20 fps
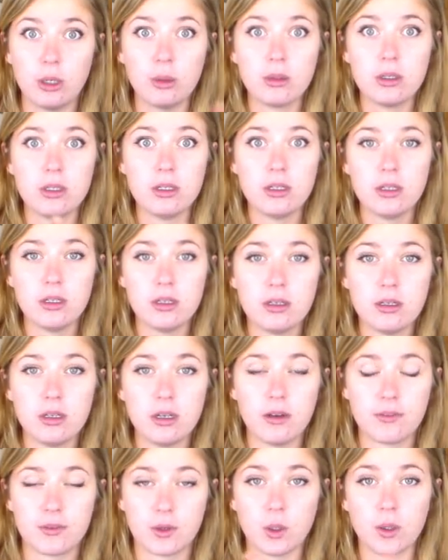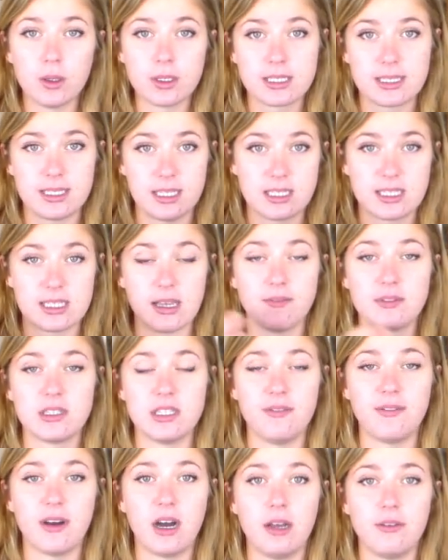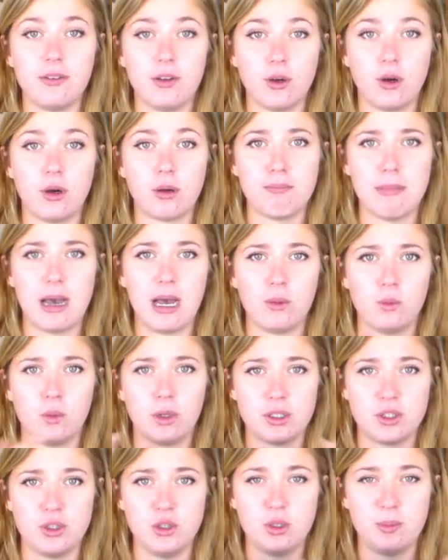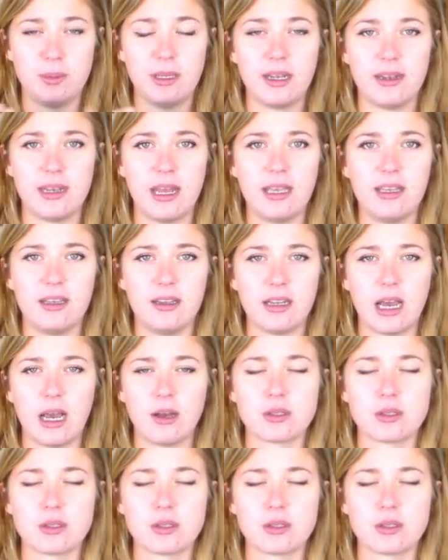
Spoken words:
you. Of course this 75-year-old man wants you to be a naked